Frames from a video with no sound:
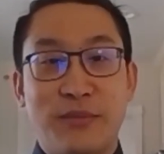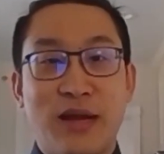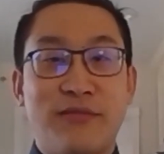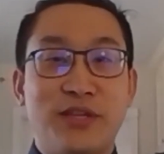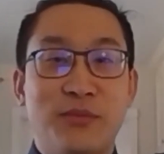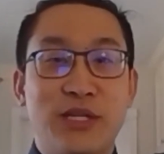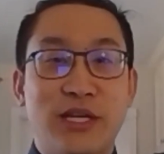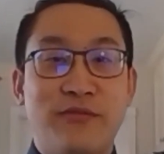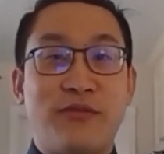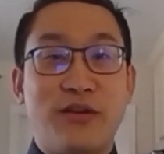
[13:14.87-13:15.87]
A bathtub
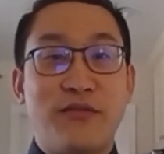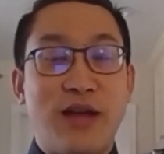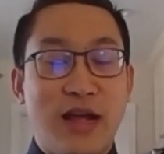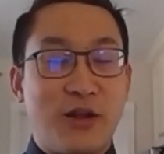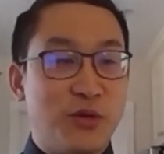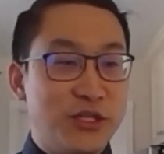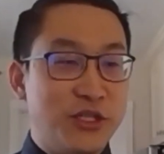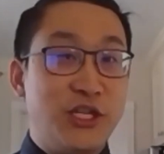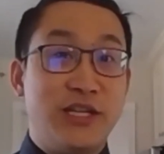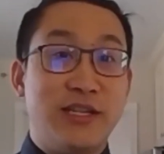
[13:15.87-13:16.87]
gin, fun fact, was
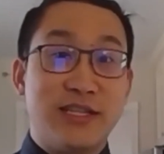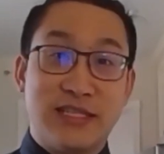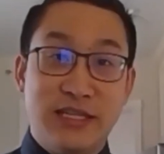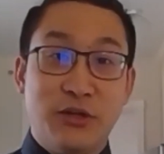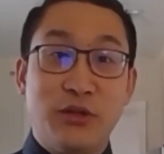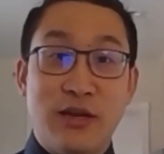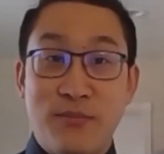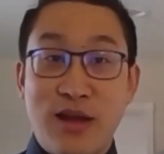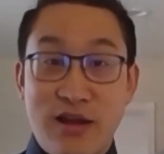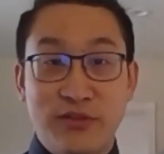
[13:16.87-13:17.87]
gin distilled in a
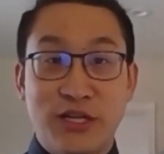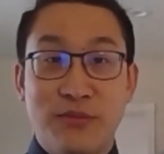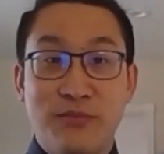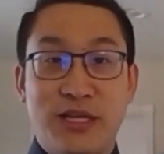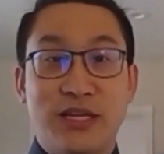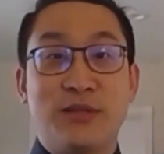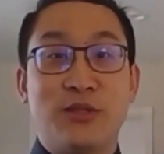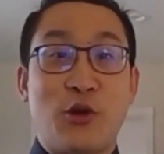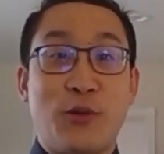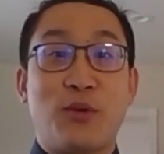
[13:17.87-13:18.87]
bathtub because
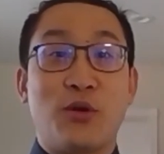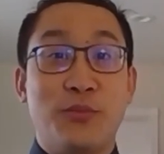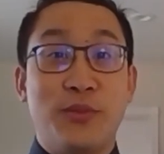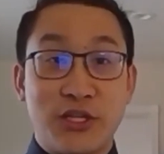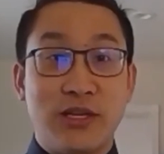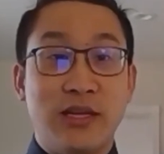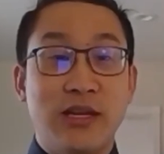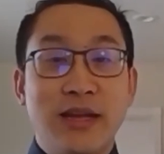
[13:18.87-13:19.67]
during Prohibition,